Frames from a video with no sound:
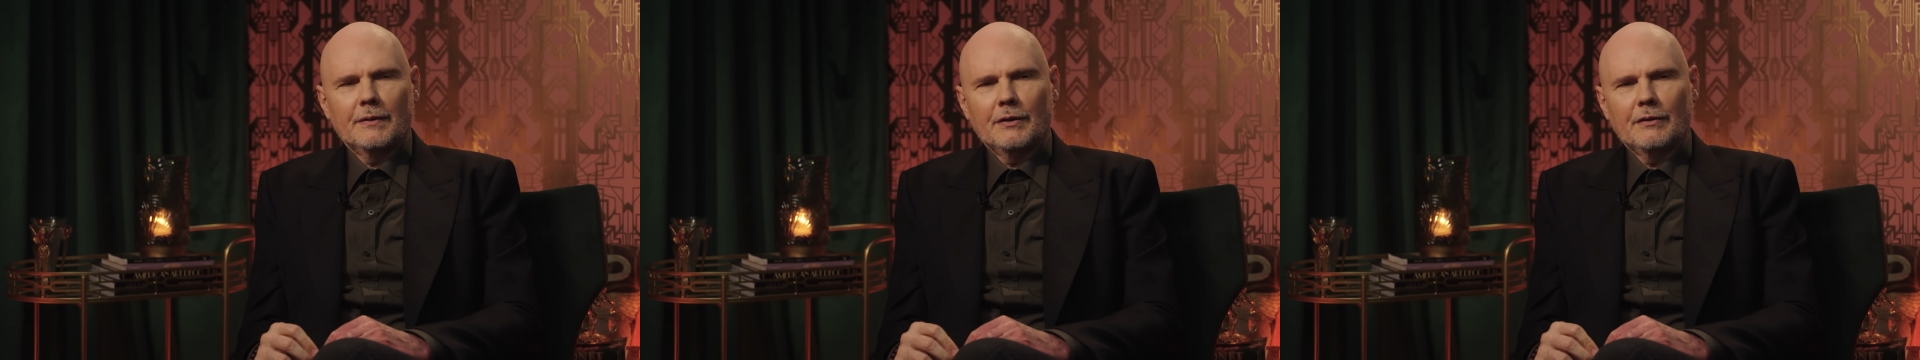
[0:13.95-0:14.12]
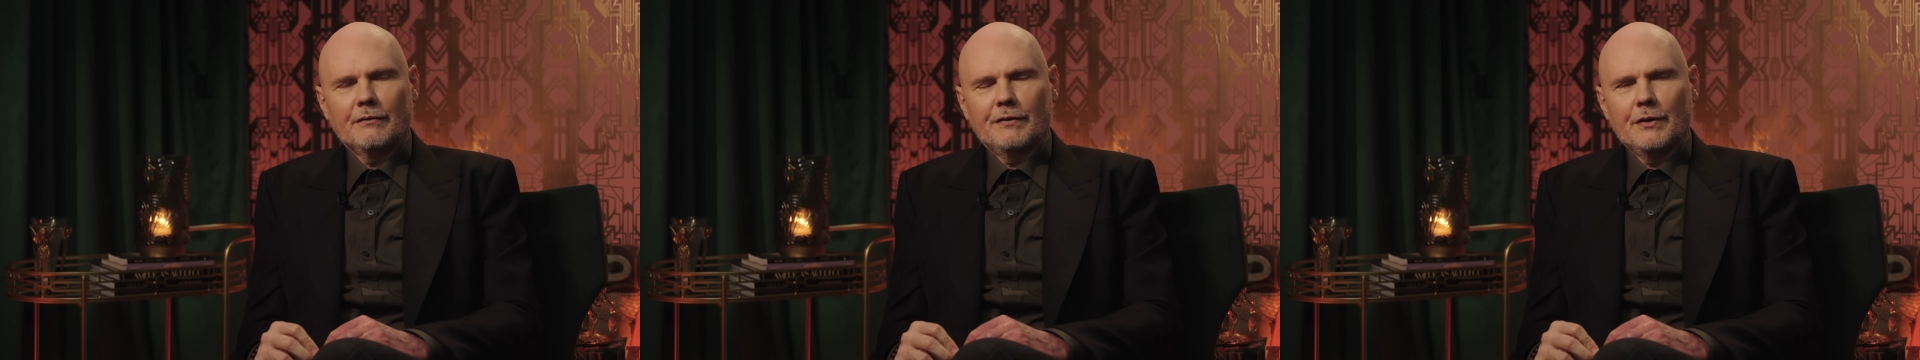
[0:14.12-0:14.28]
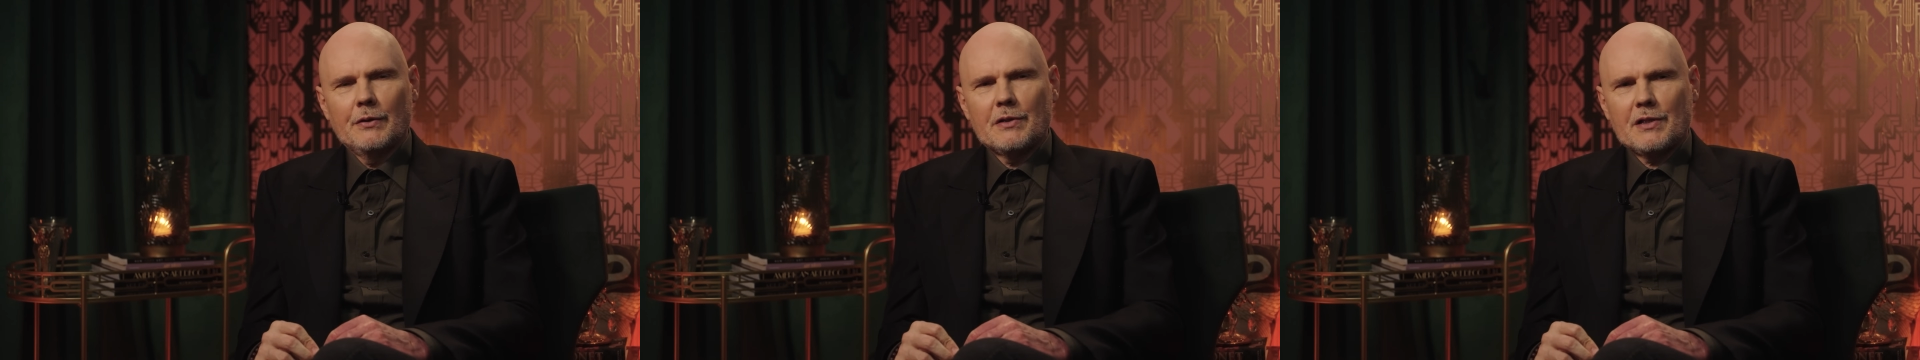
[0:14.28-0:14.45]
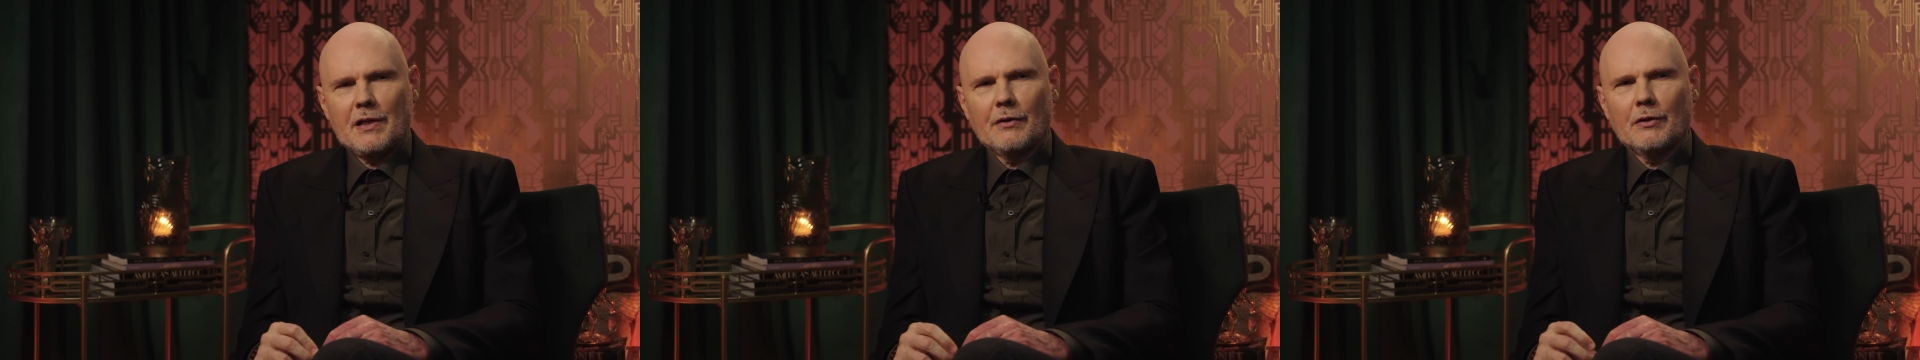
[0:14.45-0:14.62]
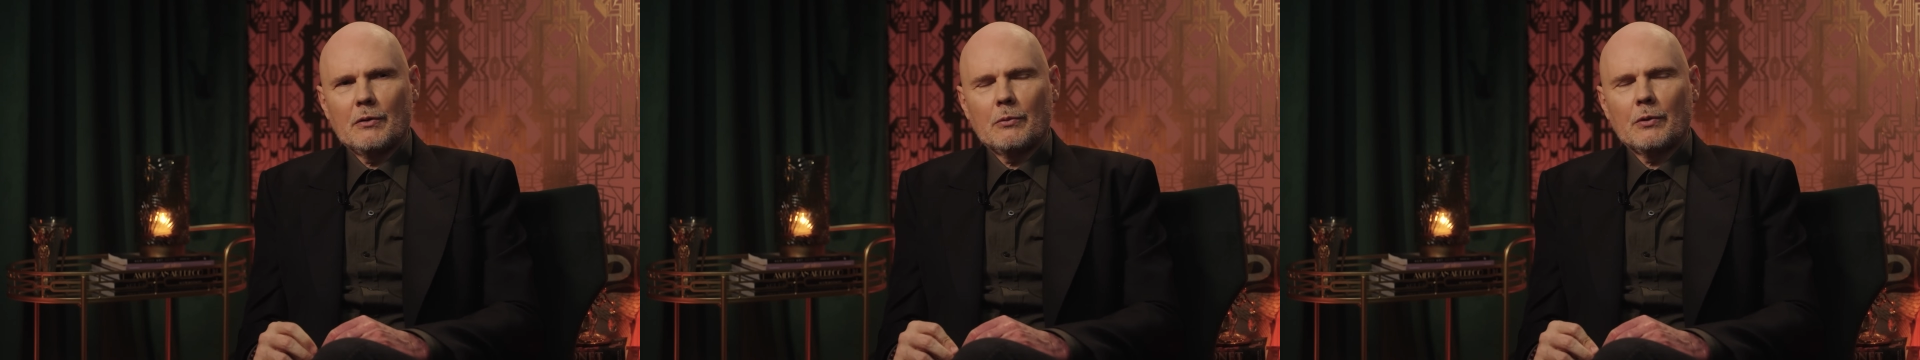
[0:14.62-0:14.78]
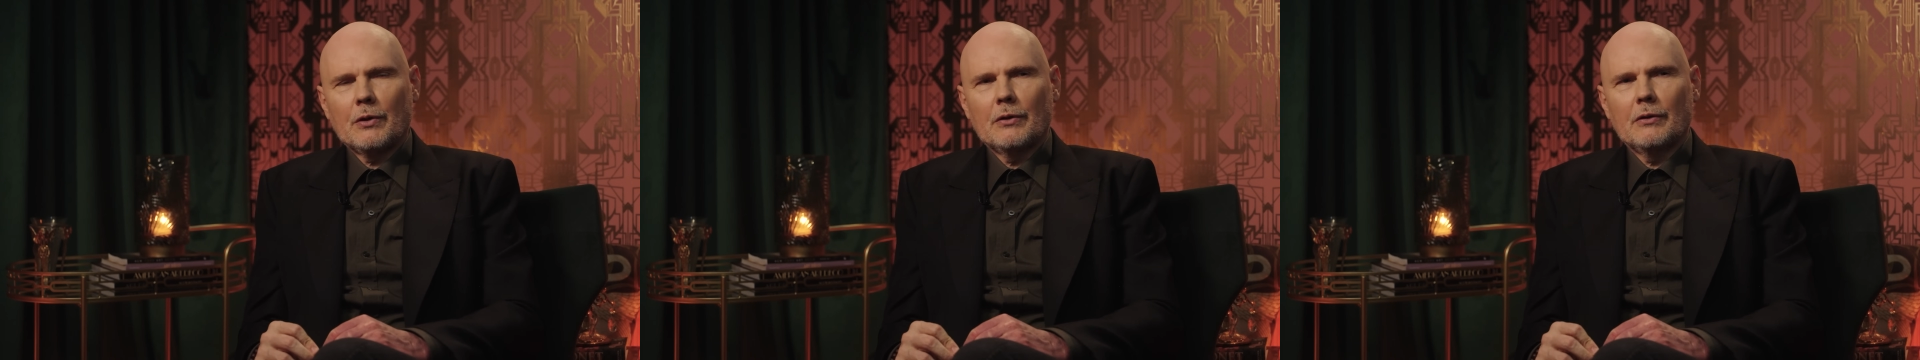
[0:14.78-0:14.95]
your views on
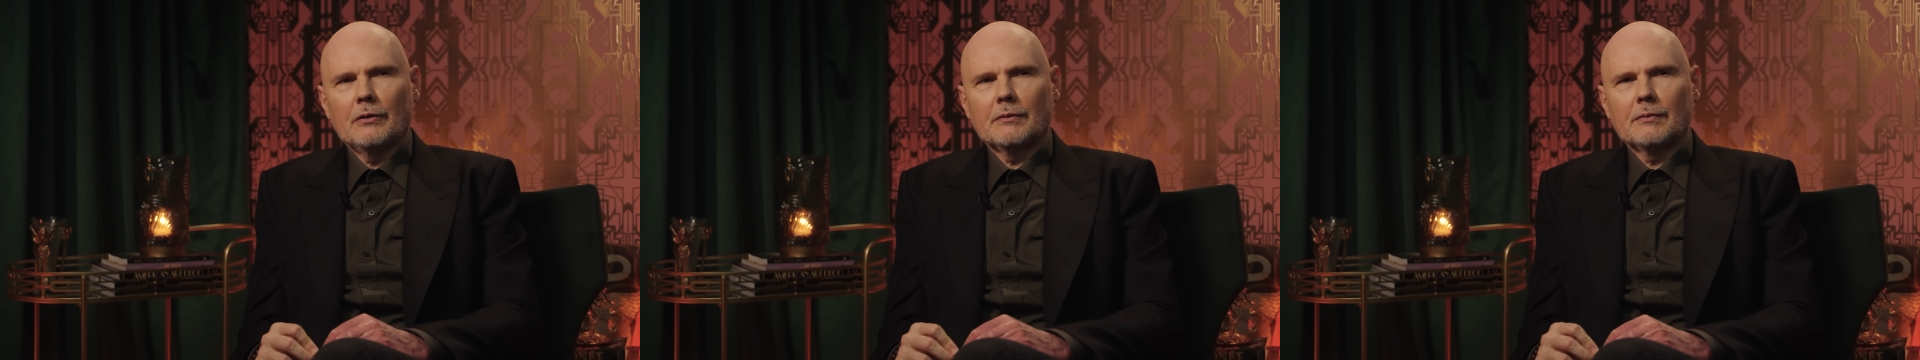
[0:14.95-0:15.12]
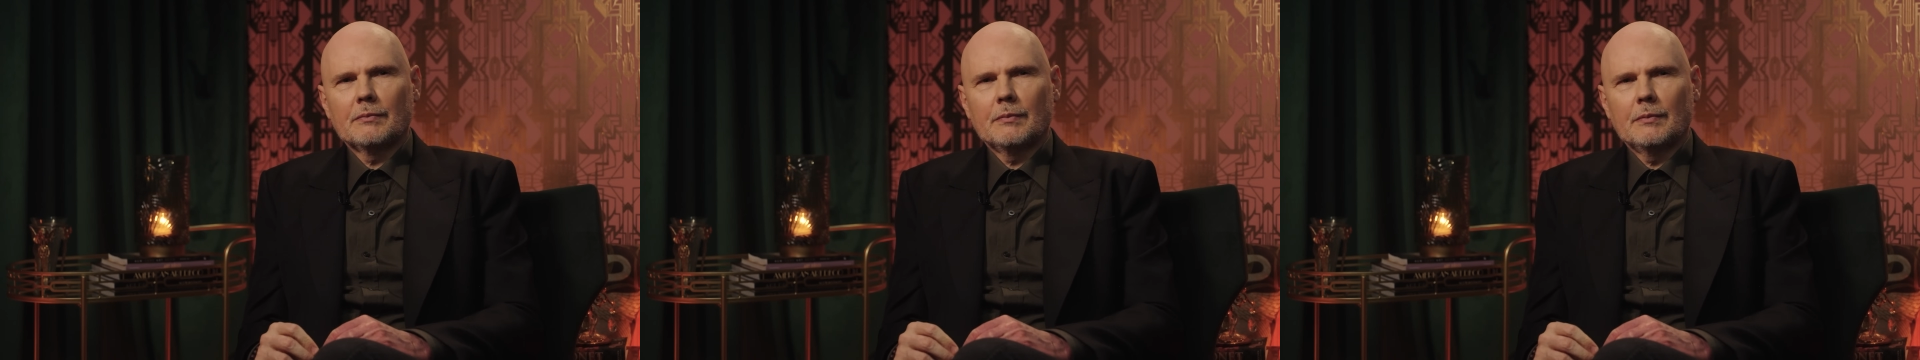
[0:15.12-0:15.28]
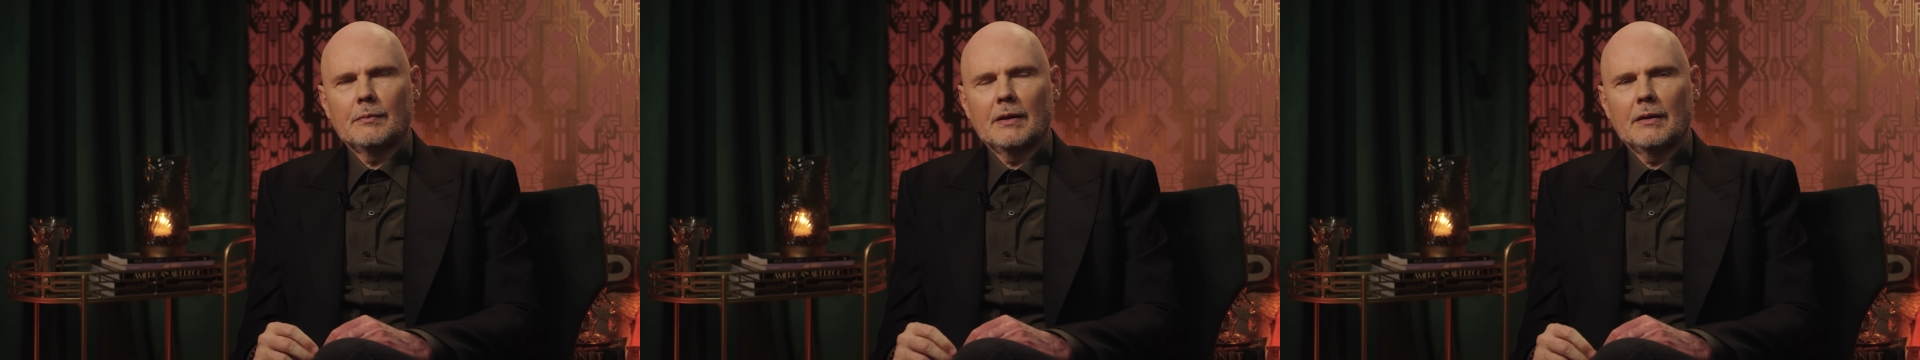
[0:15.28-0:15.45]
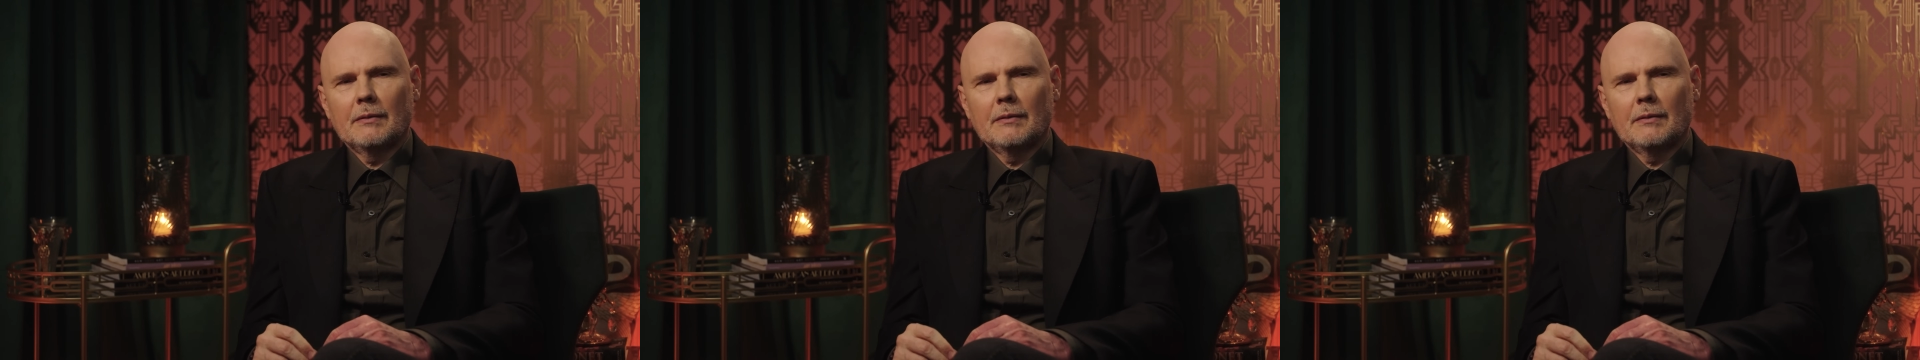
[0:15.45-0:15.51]
the world.